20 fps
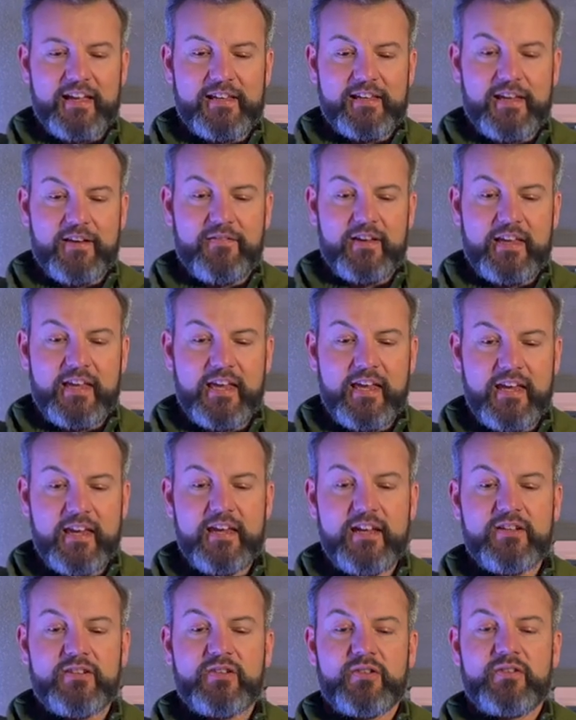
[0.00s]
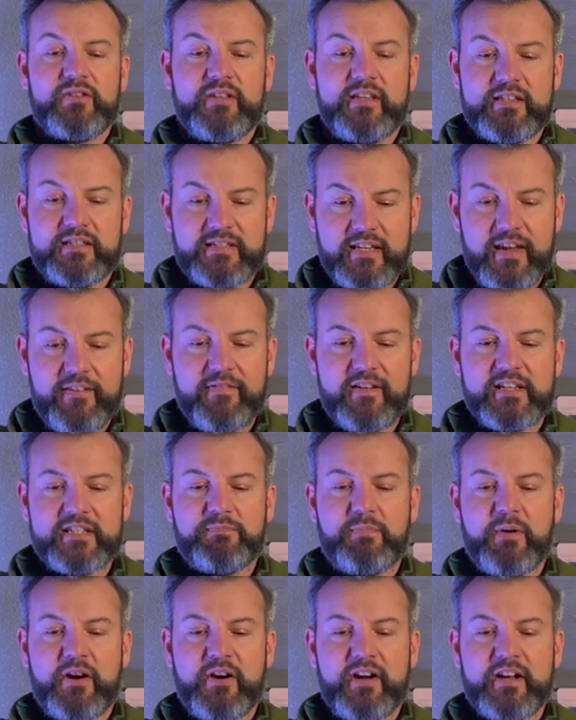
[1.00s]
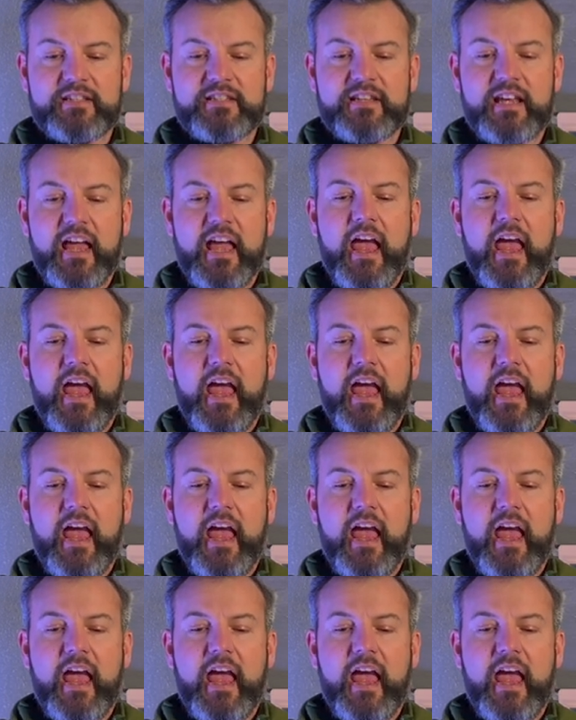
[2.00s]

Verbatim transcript: giving heed to deceiving spirits